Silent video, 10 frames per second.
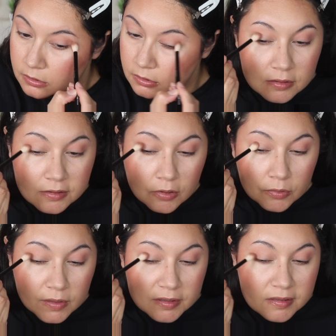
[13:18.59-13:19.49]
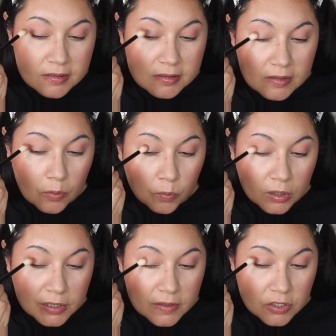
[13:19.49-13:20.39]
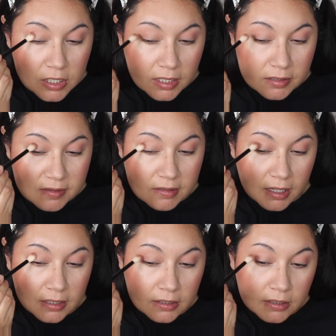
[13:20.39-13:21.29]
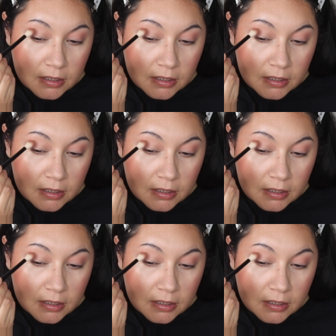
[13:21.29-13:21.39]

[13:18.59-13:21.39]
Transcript: So this is one of the shades that